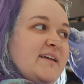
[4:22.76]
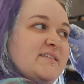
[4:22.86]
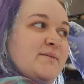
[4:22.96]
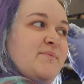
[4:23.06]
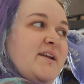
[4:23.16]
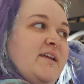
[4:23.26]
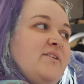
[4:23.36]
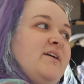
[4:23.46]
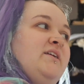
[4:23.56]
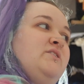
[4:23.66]
as somebody
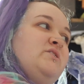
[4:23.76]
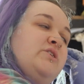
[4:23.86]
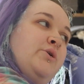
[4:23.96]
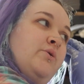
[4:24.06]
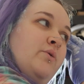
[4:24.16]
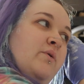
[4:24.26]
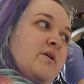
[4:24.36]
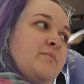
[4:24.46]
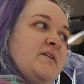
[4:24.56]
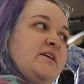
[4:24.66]
looking to
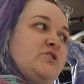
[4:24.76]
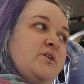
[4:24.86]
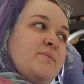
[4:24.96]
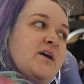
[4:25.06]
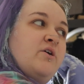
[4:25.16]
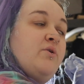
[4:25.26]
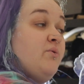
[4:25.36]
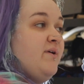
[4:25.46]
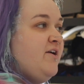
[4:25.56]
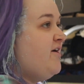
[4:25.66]
potentially make a
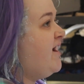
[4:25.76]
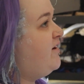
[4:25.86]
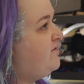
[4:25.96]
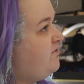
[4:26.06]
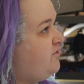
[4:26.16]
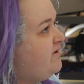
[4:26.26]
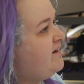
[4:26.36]
career out of her